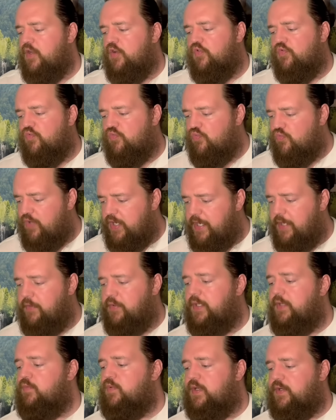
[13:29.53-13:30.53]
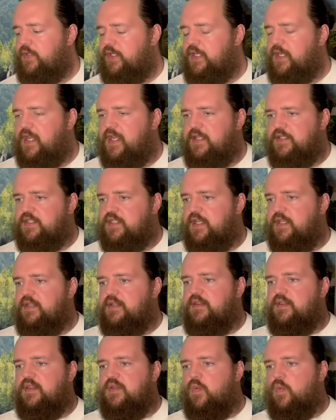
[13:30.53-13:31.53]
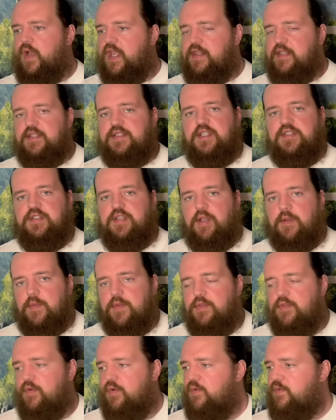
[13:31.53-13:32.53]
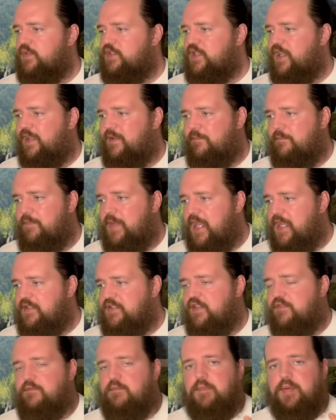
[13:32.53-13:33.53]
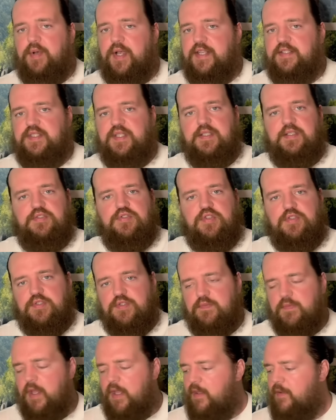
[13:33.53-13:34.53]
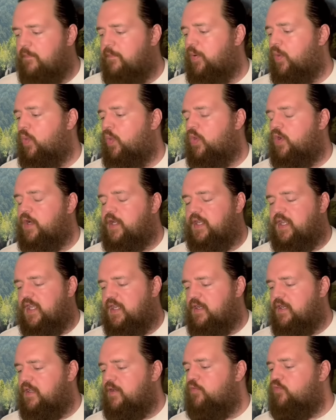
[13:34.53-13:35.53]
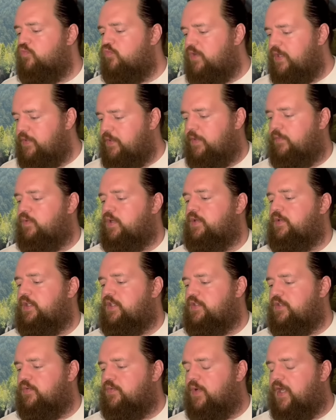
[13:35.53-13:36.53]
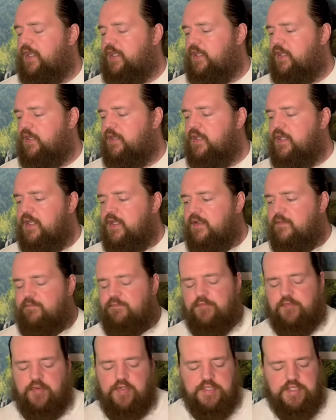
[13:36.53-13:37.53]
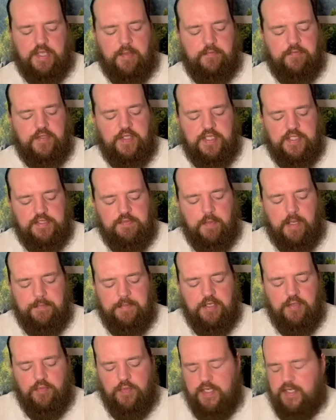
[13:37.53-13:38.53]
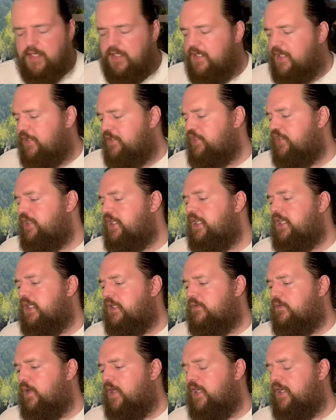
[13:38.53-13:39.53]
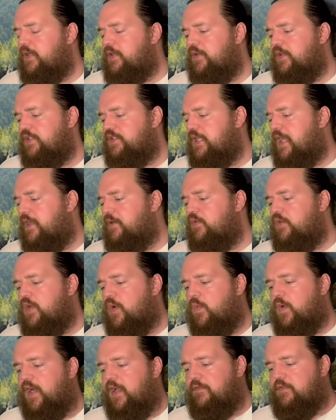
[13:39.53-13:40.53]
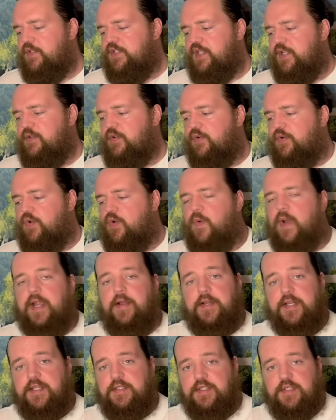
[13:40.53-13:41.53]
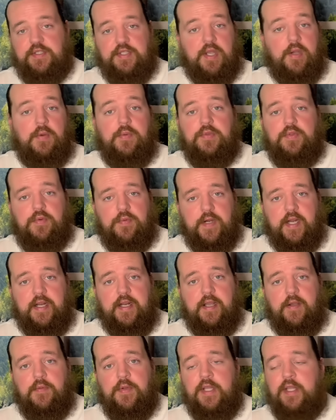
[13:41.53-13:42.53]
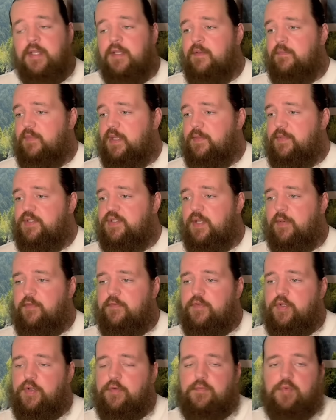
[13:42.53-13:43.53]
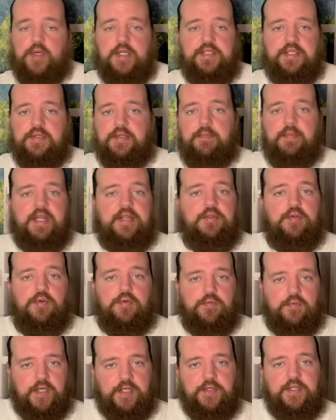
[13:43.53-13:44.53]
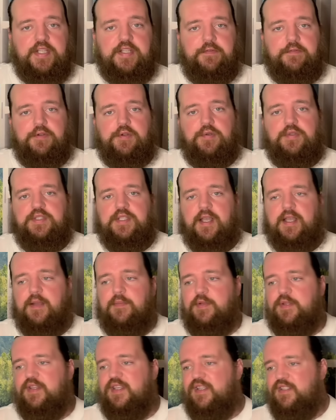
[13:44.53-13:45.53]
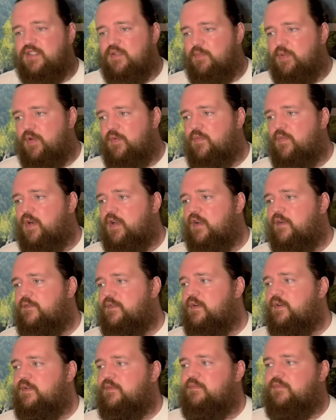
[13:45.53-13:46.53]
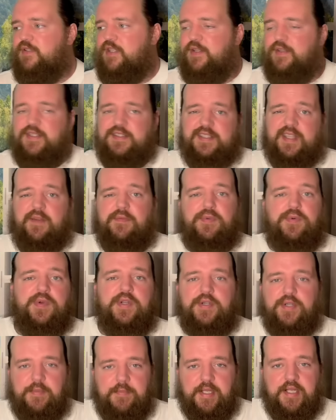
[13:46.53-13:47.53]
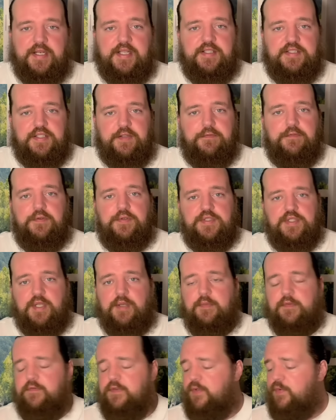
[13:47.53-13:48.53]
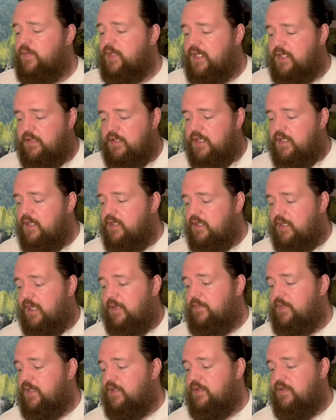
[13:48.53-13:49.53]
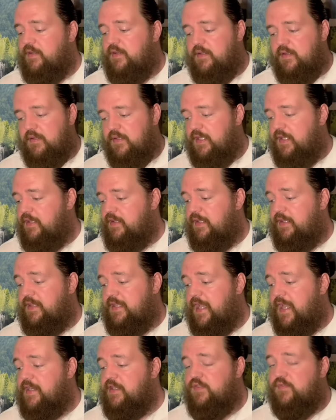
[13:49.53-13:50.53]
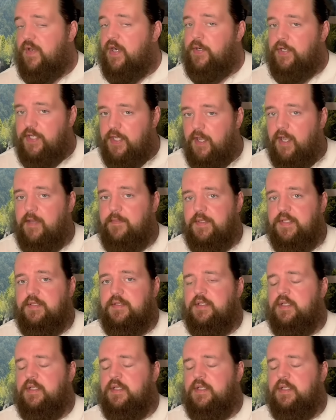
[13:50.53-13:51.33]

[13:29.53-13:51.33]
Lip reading: Really, really nice. And the way this is coming through is like massive blessings just pouring in. And I really, really do like it. For some of you, this might be a reading that you need, right? Because I don't know what every single Aquarius is going through right now. Maybe some of you have recently been through a really difficult time, or things have been rough, or nothing's ever really been easy for some of you. And I mean, that is very common.